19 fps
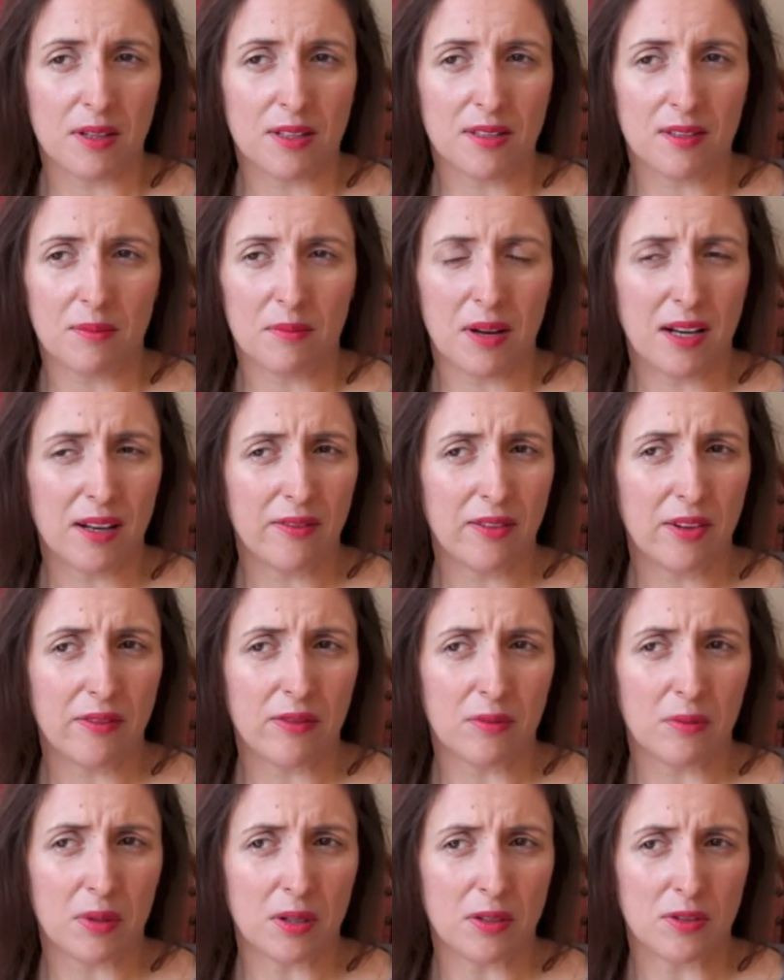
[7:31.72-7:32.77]
It might have
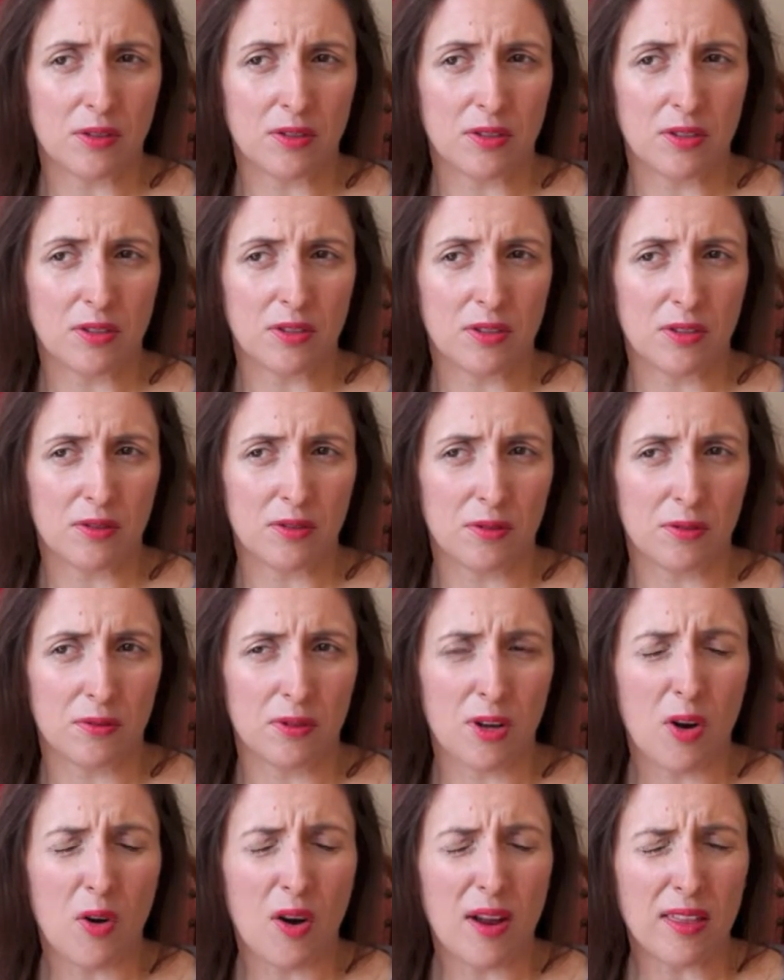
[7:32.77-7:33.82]
even been 2.
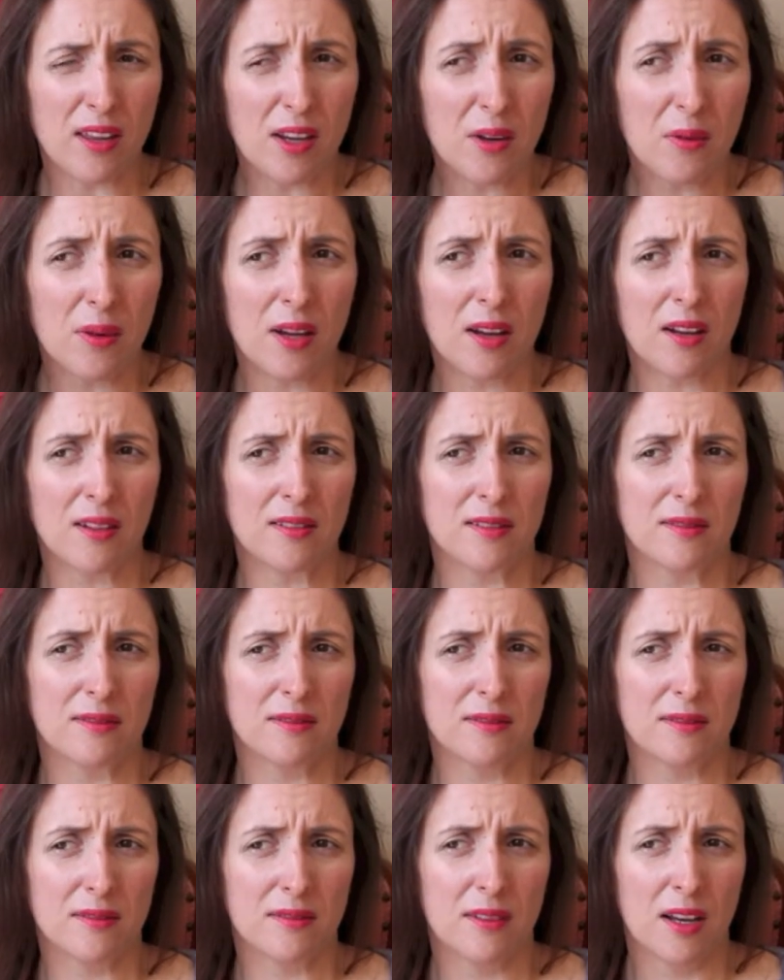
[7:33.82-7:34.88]
No, I think
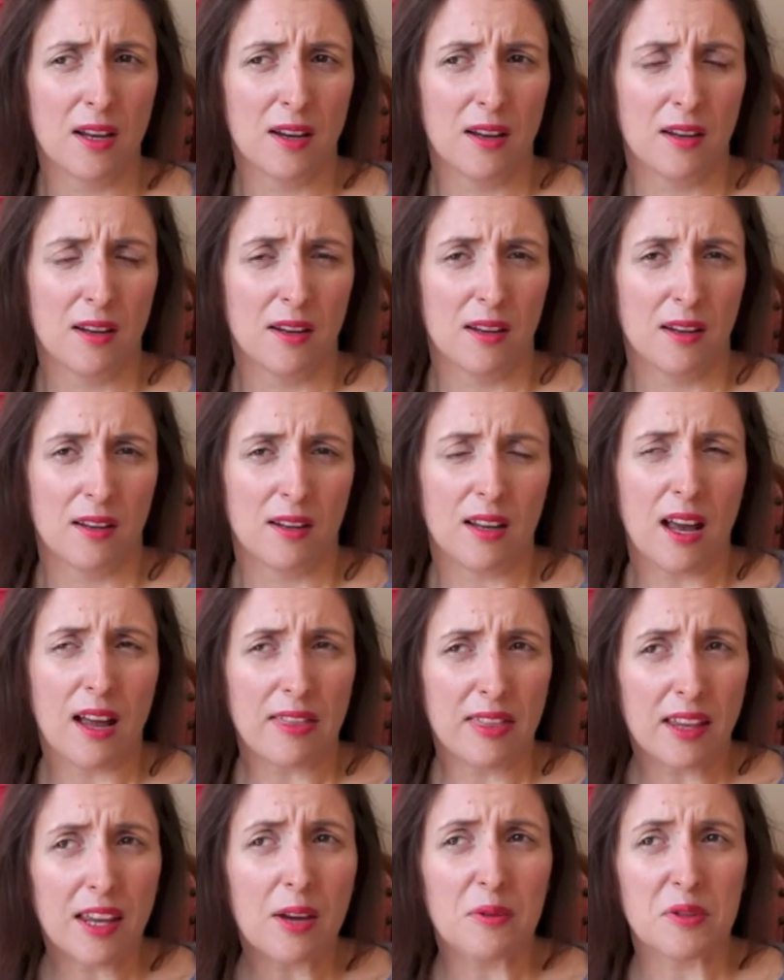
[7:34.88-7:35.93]

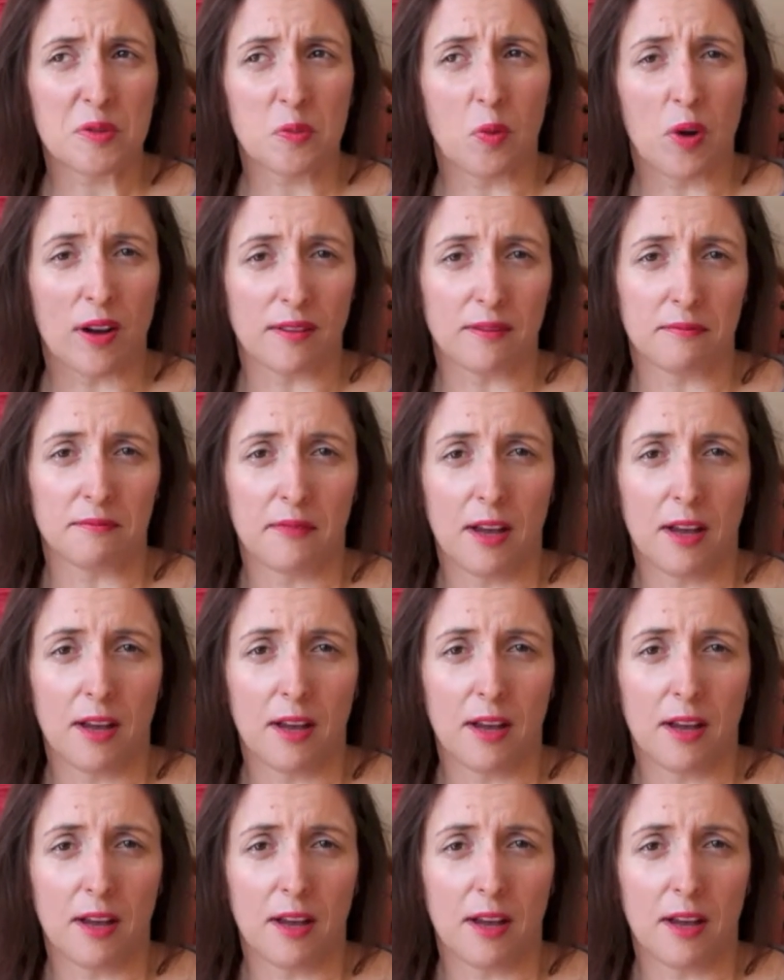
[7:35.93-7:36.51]
it was 1.